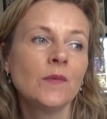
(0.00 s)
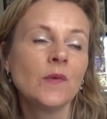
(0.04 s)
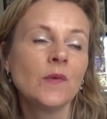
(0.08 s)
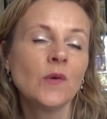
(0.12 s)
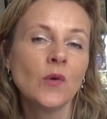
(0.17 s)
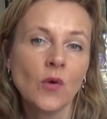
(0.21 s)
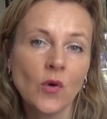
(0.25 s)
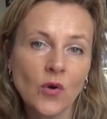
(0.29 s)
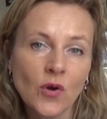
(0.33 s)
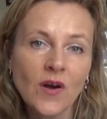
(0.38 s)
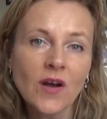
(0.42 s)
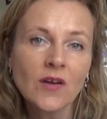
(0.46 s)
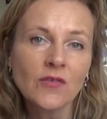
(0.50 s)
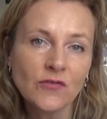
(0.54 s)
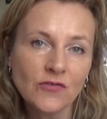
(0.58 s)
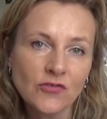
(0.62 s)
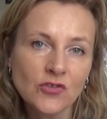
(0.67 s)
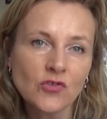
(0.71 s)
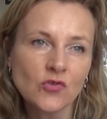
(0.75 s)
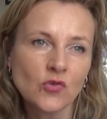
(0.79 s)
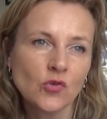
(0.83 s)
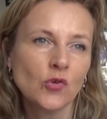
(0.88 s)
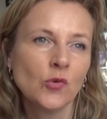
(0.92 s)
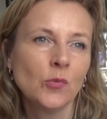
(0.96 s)
Or of
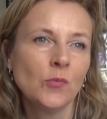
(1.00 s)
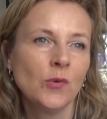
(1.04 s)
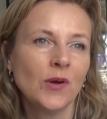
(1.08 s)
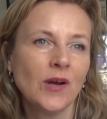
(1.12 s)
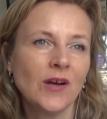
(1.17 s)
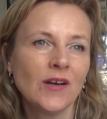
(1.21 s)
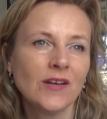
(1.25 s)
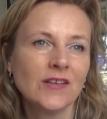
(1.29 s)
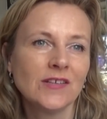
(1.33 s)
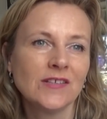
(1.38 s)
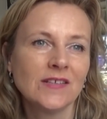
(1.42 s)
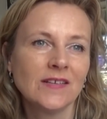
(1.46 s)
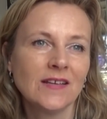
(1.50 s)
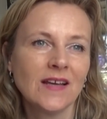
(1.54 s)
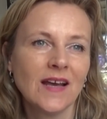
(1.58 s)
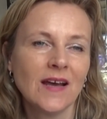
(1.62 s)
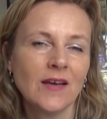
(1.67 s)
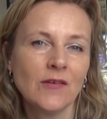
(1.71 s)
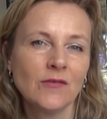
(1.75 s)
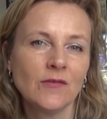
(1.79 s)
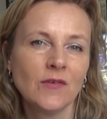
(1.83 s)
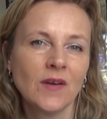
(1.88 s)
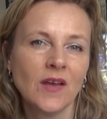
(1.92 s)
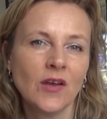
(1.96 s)
school books
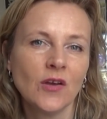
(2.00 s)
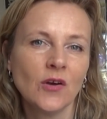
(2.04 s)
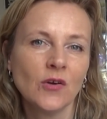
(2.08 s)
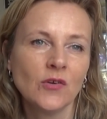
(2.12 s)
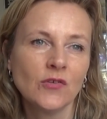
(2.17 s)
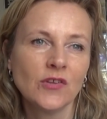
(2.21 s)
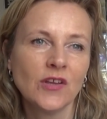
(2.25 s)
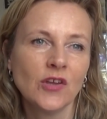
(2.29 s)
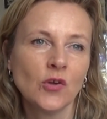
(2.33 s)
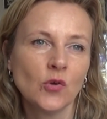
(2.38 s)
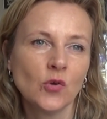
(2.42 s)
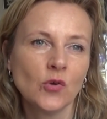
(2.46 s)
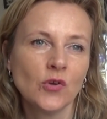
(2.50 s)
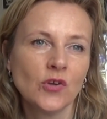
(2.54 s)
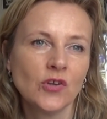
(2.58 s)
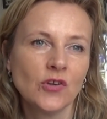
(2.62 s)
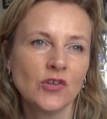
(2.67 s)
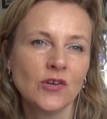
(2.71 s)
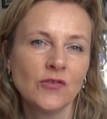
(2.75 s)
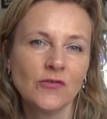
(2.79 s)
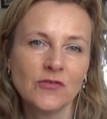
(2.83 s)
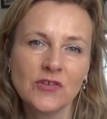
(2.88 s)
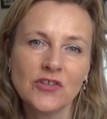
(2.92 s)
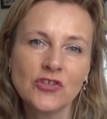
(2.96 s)
that follow the
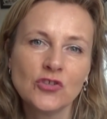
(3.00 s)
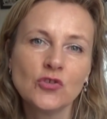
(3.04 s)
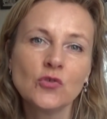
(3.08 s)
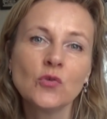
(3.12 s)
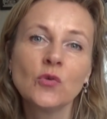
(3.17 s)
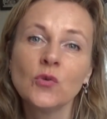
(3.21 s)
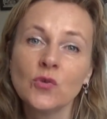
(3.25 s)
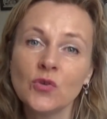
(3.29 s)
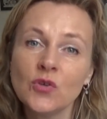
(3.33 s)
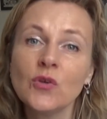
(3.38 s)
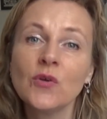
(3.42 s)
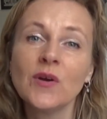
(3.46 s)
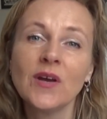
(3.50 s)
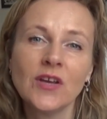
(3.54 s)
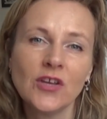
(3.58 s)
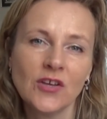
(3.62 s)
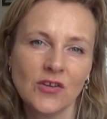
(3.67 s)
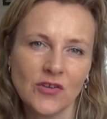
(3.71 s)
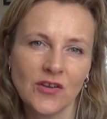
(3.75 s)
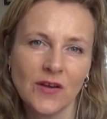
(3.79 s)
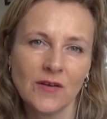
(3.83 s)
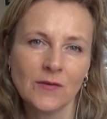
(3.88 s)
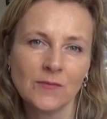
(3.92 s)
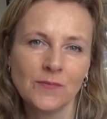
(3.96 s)
order of the school
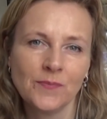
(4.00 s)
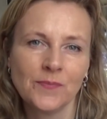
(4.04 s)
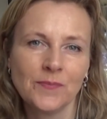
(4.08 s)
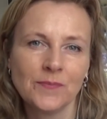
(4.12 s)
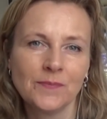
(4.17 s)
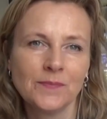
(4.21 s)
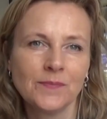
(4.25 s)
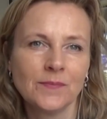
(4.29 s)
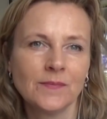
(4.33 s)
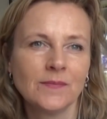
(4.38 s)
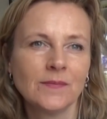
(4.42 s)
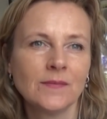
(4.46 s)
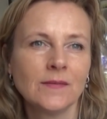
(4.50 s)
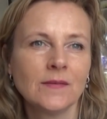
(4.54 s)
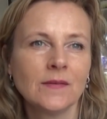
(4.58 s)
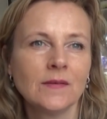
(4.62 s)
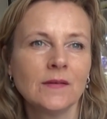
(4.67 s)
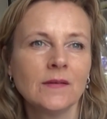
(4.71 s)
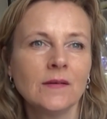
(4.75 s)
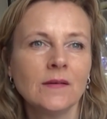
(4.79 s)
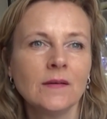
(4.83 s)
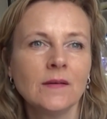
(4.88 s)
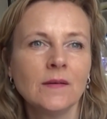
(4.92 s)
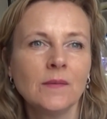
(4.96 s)
curriculum.
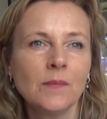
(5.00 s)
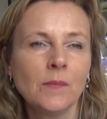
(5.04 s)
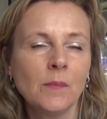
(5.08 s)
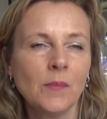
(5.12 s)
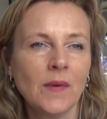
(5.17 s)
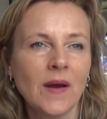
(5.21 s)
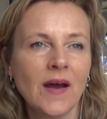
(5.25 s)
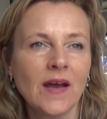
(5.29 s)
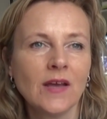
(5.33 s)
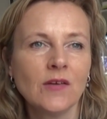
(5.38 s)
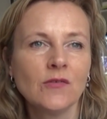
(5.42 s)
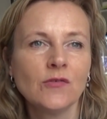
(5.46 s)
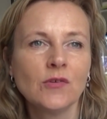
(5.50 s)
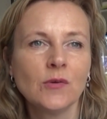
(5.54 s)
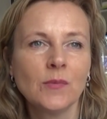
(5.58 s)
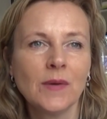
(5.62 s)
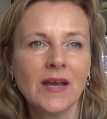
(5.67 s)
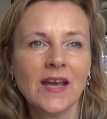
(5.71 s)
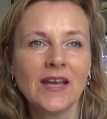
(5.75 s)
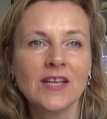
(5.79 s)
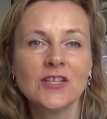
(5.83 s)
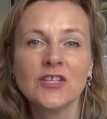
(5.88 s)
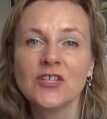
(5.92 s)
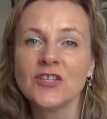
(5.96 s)
But from
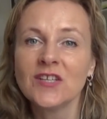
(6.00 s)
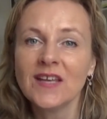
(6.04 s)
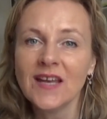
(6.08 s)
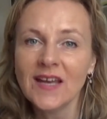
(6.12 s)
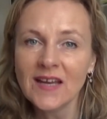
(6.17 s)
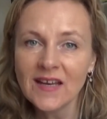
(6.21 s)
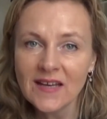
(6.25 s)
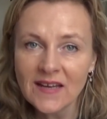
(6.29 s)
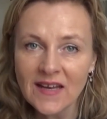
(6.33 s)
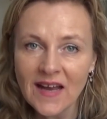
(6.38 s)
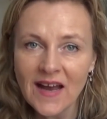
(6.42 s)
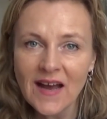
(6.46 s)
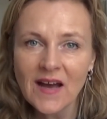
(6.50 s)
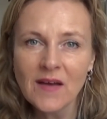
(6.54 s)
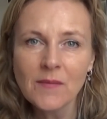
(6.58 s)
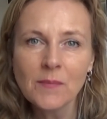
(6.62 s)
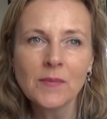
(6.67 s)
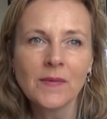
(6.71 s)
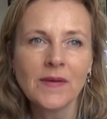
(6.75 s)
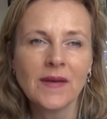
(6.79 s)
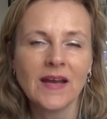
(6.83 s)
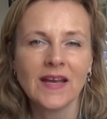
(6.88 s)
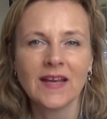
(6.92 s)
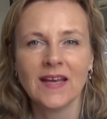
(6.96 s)
age 10 and
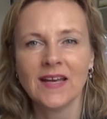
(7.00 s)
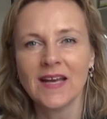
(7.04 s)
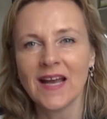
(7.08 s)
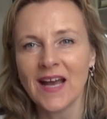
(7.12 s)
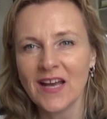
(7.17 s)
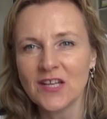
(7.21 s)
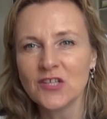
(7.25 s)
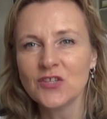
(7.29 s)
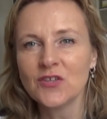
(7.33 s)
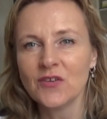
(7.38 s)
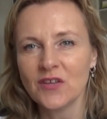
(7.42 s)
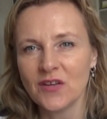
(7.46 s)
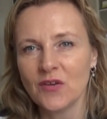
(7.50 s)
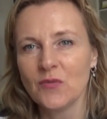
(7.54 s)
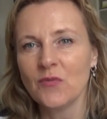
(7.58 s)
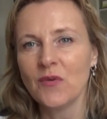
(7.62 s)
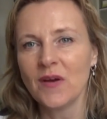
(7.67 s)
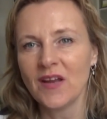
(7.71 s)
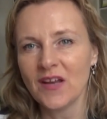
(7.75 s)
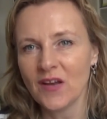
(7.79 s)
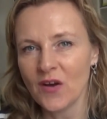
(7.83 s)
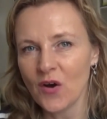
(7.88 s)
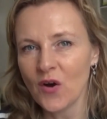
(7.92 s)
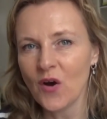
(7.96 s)
up, they can actually
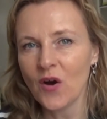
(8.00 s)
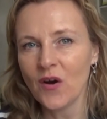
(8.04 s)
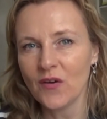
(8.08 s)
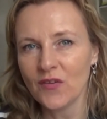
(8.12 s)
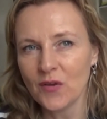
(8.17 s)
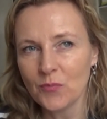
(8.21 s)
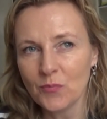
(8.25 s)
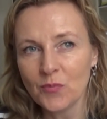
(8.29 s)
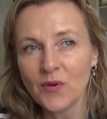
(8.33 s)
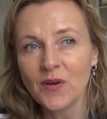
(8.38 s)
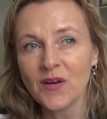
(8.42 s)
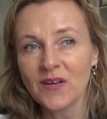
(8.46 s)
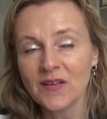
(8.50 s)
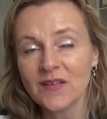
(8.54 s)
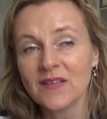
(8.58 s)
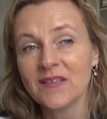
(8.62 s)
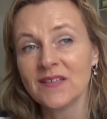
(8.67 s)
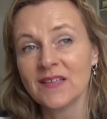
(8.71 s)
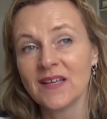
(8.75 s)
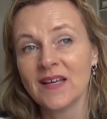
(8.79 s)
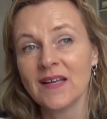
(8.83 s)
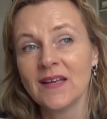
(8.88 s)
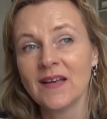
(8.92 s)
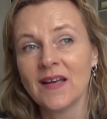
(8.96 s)
read all the
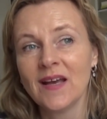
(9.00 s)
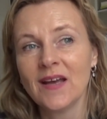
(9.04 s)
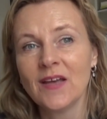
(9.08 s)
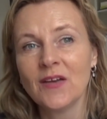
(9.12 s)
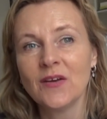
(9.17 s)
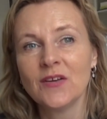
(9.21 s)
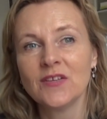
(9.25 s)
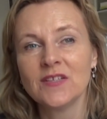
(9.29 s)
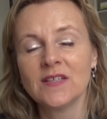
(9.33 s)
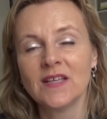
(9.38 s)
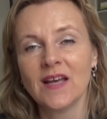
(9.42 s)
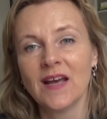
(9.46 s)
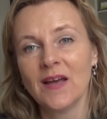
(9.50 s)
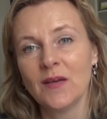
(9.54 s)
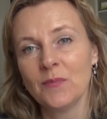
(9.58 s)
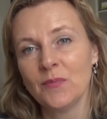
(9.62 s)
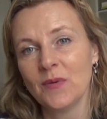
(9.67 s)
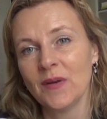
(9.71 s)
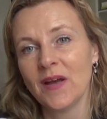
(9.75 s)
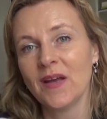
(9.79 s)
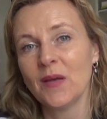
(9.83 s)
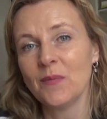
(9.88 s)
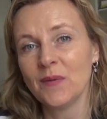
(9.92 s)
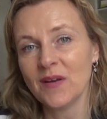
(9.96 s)
books and understand
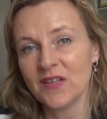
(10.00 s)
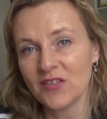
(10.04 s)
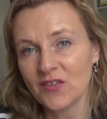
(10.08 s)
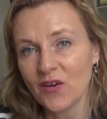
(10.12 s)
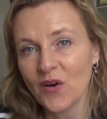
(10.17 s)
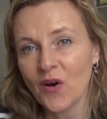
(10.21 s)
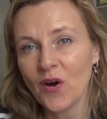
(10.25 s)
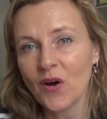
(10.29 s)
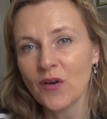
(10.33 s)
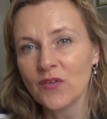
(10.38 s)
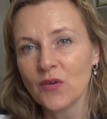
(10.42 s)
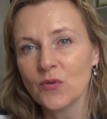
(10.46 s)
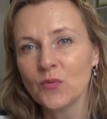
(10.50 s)
pretty much all the